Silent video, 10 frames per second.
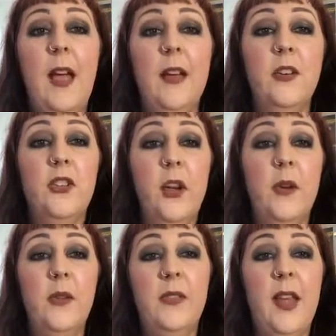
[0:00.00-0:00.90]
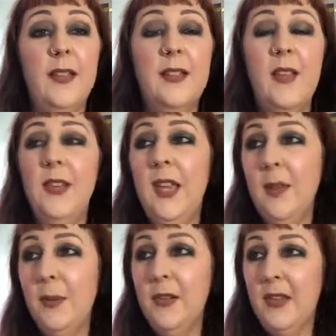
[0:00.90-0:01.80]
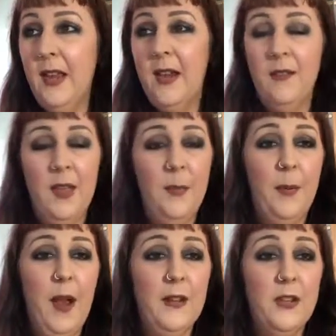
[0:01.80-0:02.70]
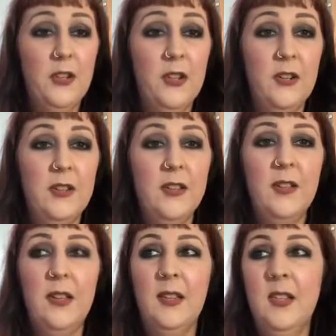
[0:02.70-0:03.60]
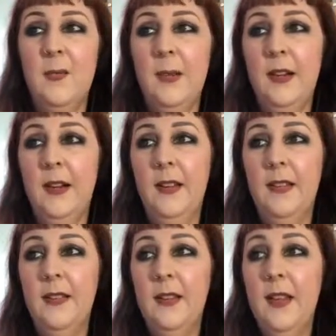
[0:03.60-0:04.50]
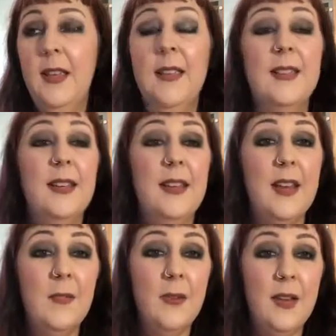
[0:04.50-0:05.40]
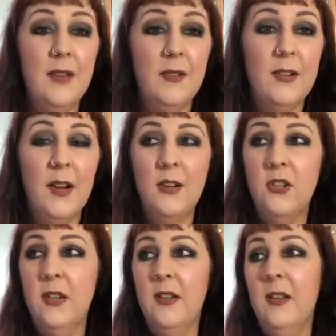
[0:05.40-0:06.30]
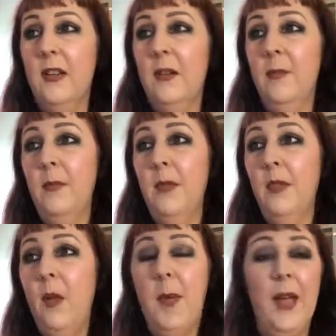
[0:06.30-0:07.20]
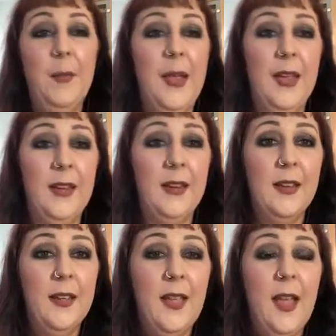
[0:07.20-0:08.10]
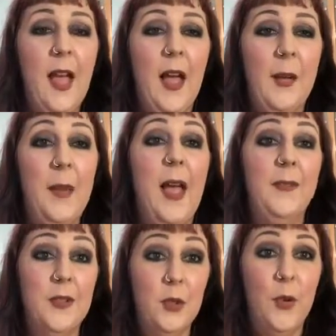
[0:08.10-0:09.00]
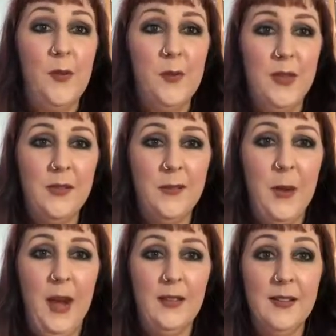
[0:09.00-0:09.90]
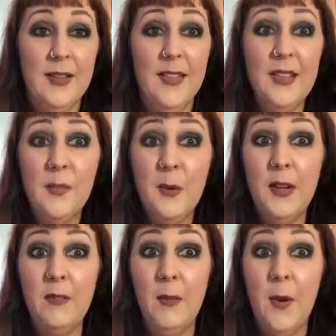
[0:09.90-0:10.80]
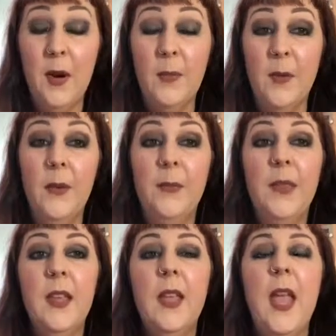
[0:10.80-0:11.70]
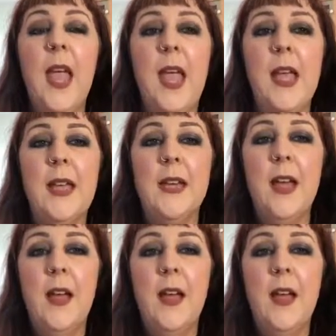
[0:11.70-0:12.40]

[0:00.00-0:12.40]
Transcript: showed that 78% of the practitioners experienced significant reduction in low back pain after 12 weeks of practice. And that's pretty remarkable. And